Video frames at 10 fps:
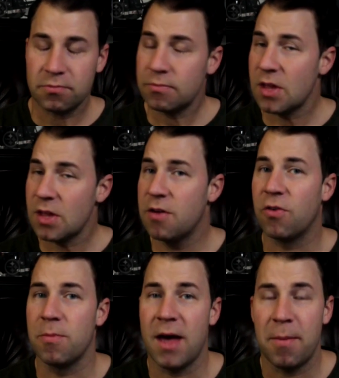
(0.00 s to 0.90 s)
And
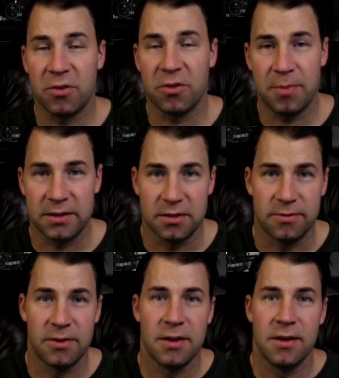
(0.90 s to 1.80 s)
from that perspective,
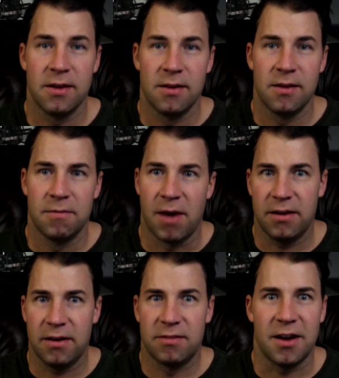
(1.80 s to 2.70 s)
I
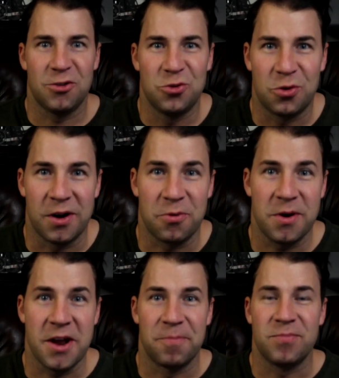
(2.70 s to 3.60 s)
decided to create the
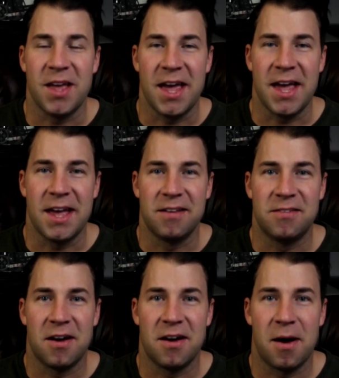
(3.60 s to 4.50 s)
rundown.
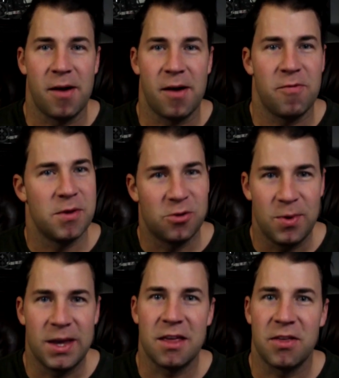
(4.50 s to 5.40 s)
And um, I've been
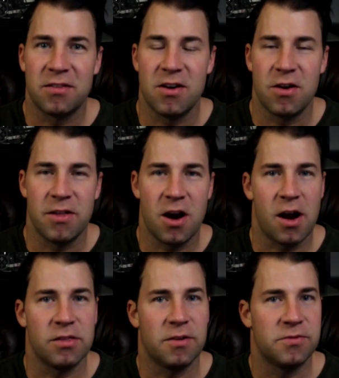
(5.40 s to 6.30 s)
tweaking things here and there.
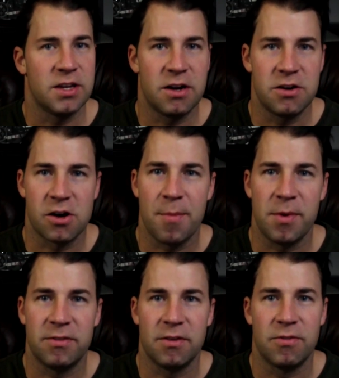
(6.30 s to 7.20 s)
I'd love to hear your
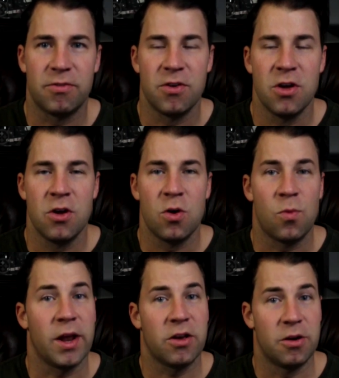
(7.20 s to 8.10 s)
comments of
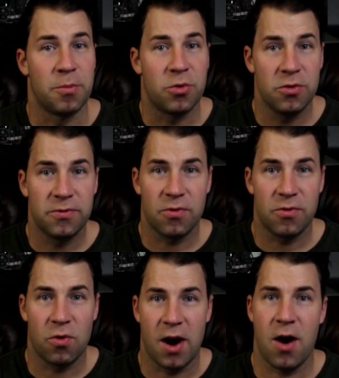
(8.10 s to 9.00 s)
what I could improve
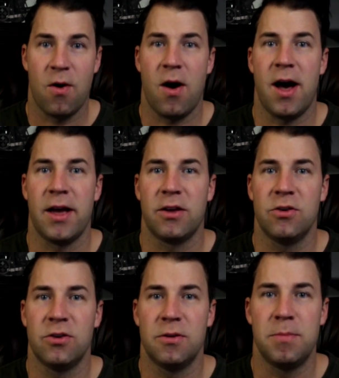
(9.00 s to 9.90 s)
or how I
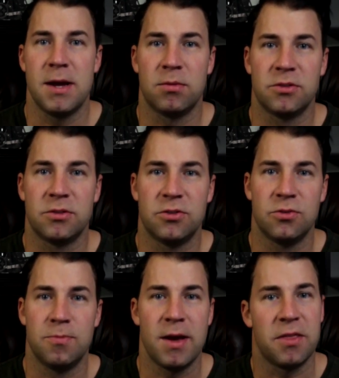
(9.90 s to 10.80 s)
could be able
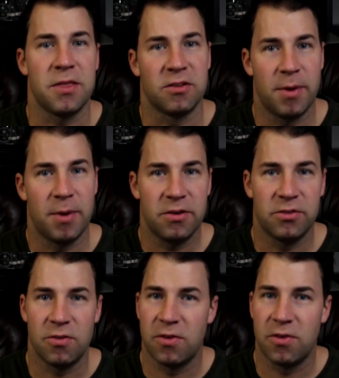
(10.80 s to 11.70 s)
to make things better.
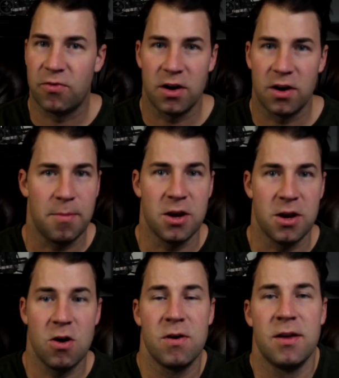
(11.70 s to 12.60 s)
So feel free to let me
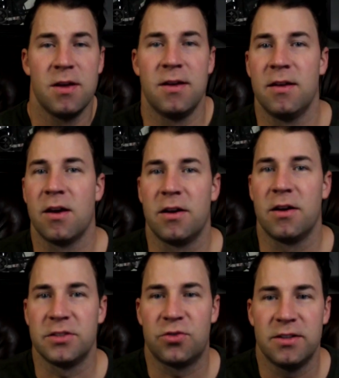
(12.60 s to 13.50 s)
know
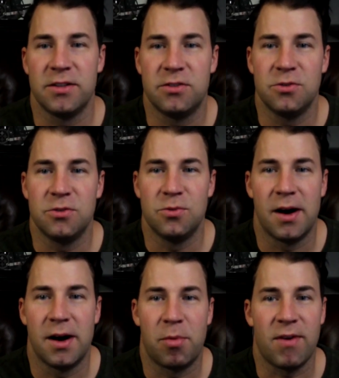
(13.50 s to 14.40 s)
constantly trying to
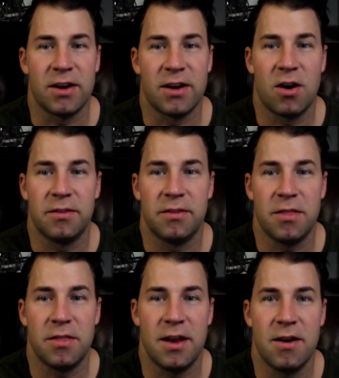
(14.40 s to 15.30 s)
uh, provide content
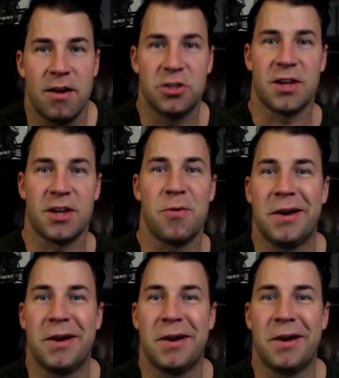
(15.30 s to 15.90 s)
that not just I want